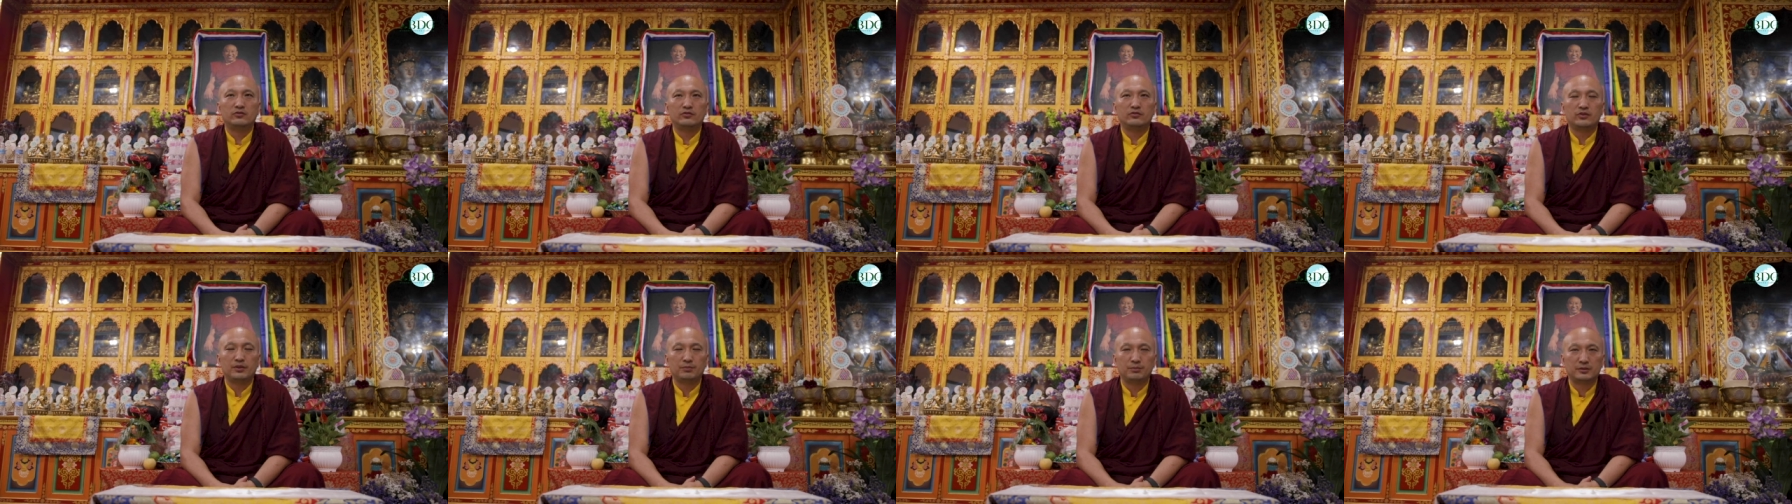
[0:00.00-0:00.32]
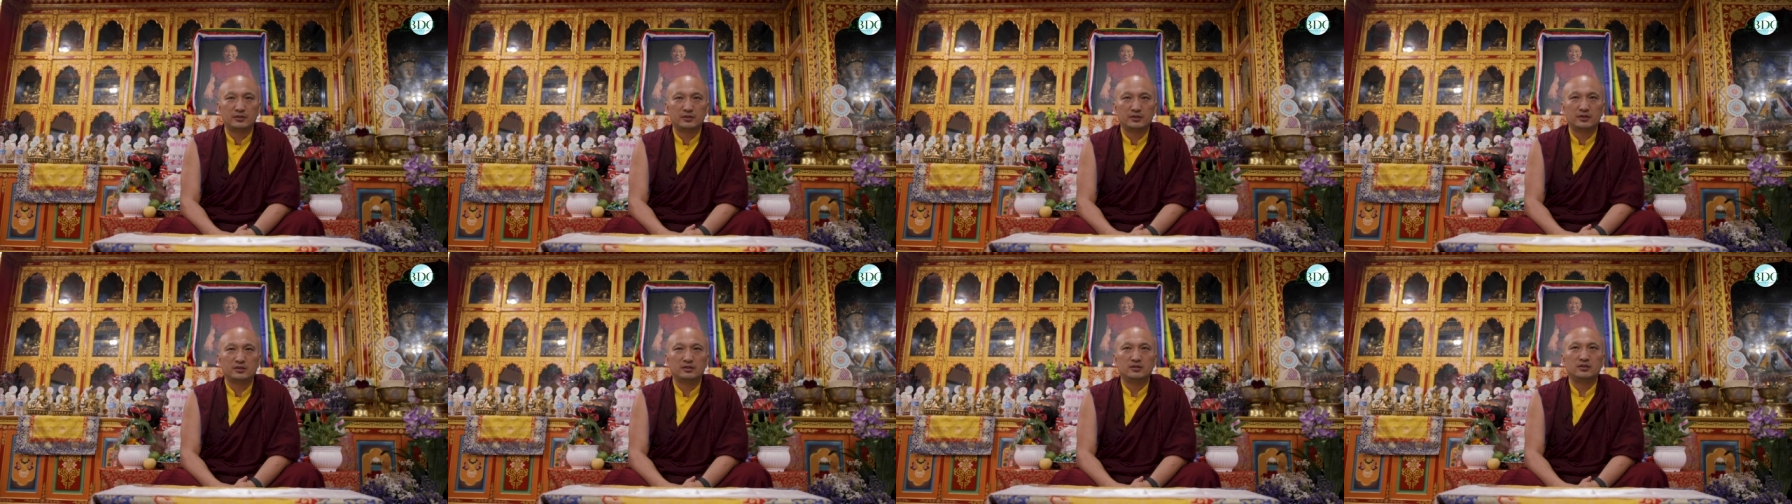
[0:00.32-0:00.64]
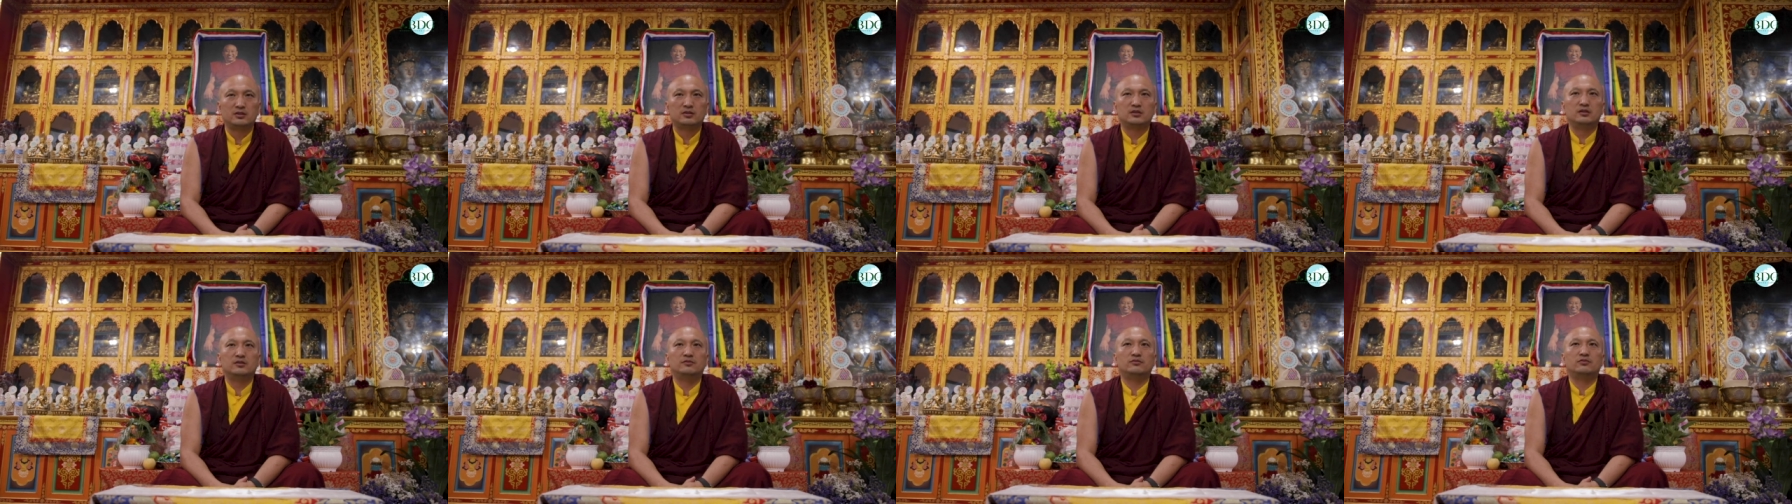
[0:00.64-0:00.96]

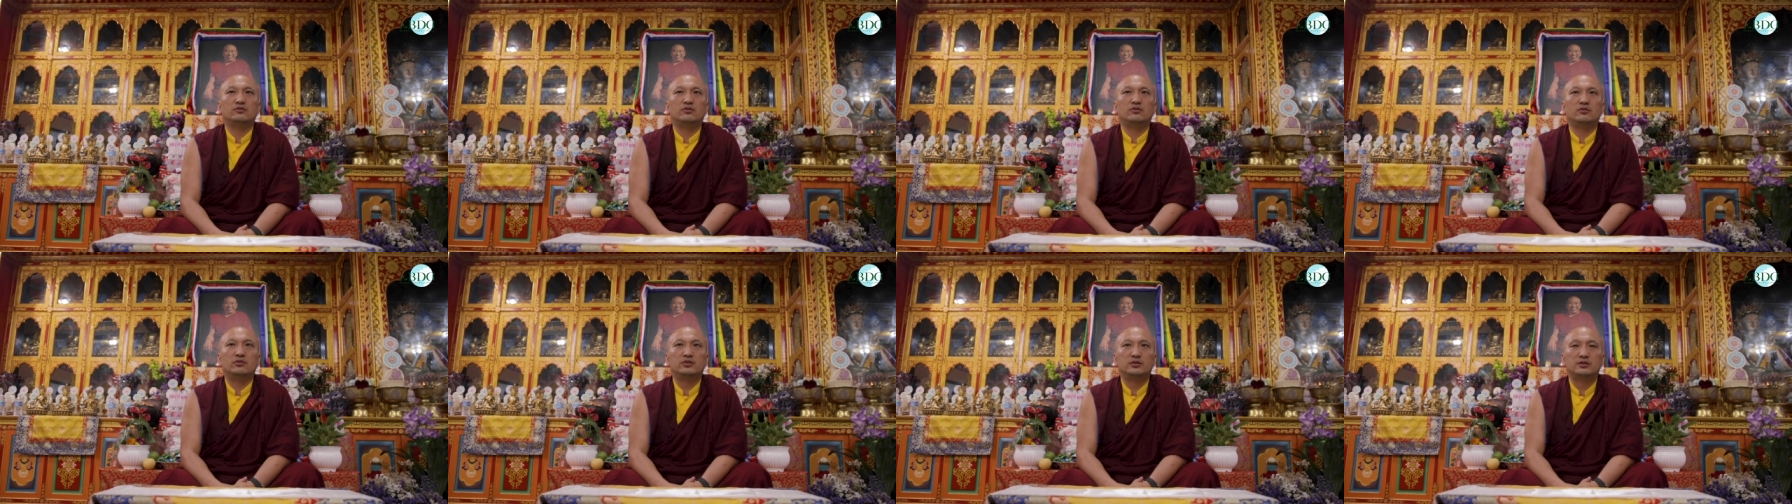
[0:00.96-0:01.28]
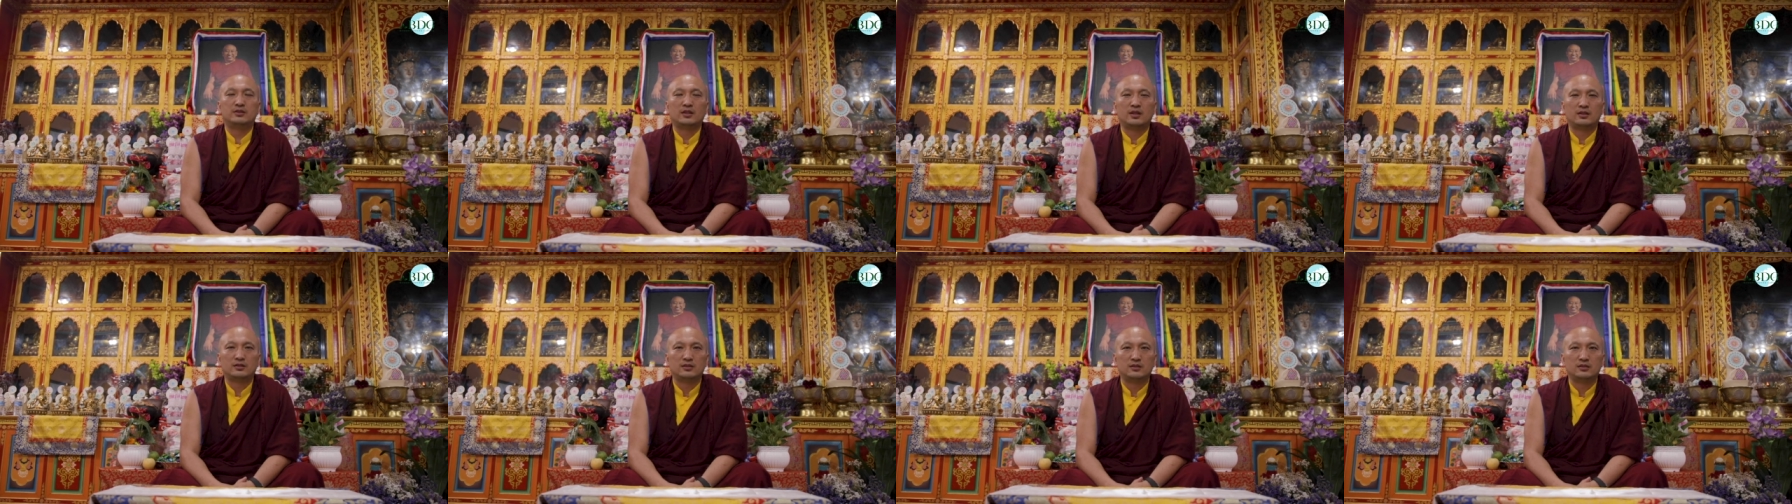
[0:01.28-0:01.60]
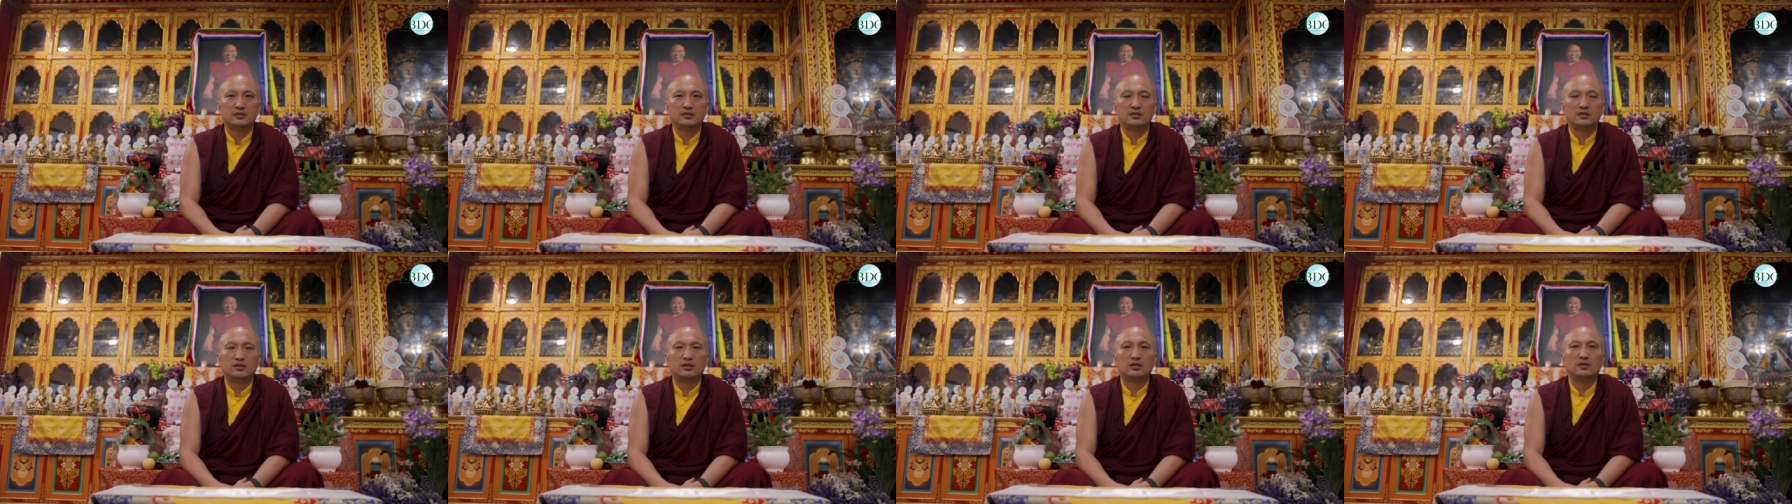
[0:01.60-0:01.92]
representative or
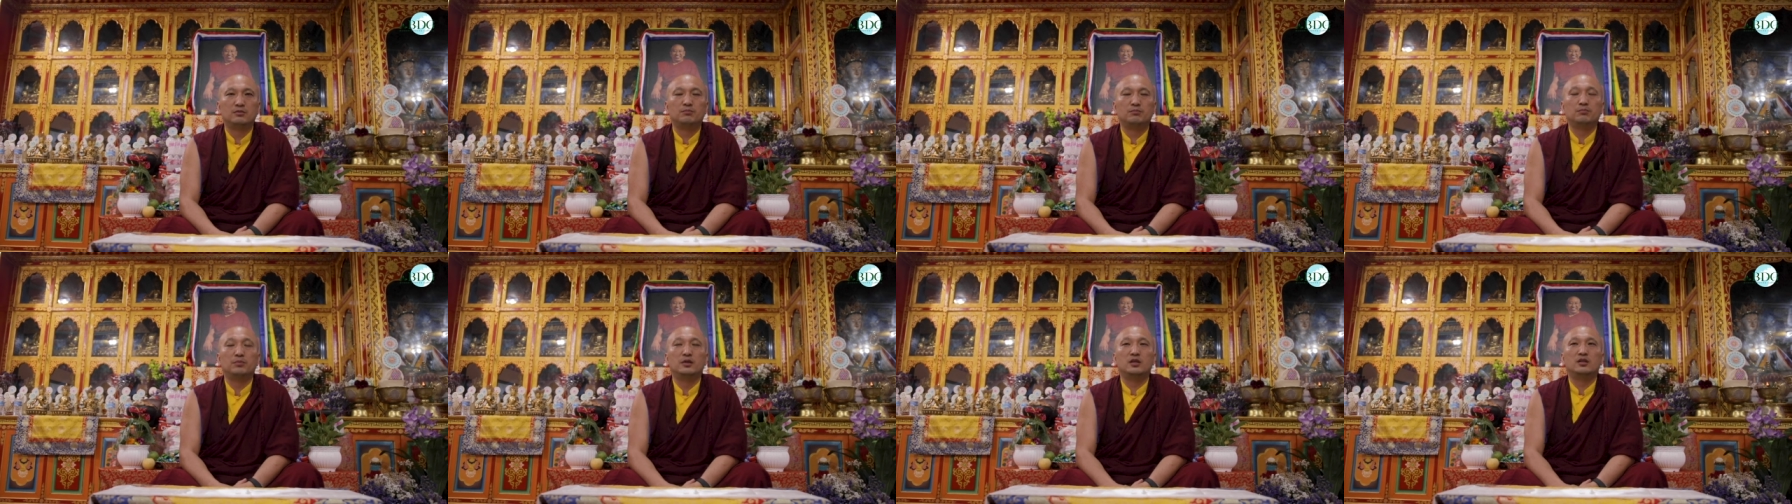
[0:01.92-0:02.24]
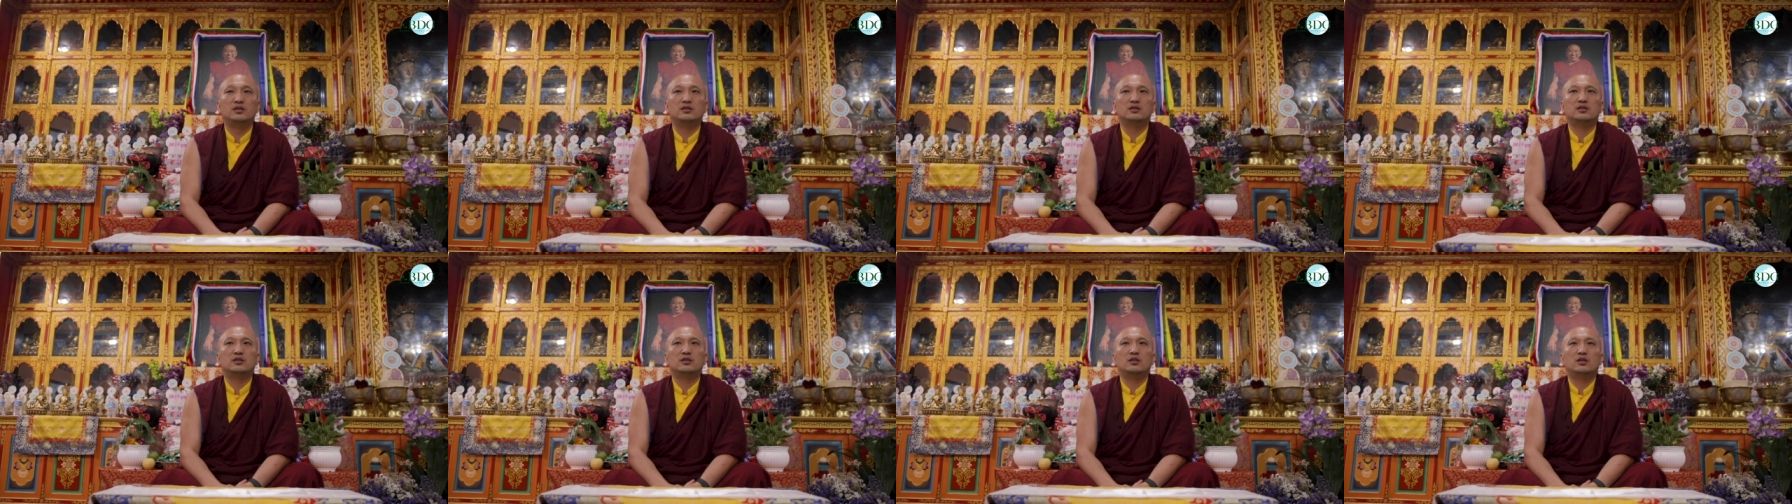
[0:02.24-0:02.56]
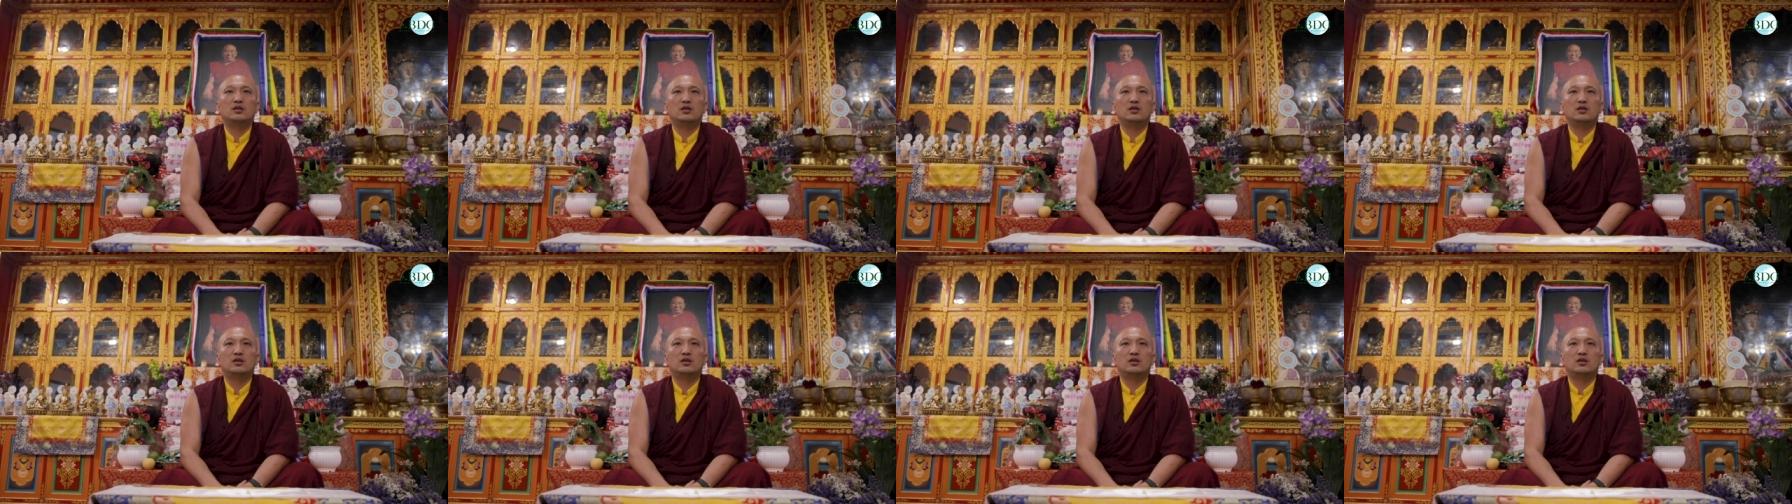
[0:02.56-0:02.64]
successor, but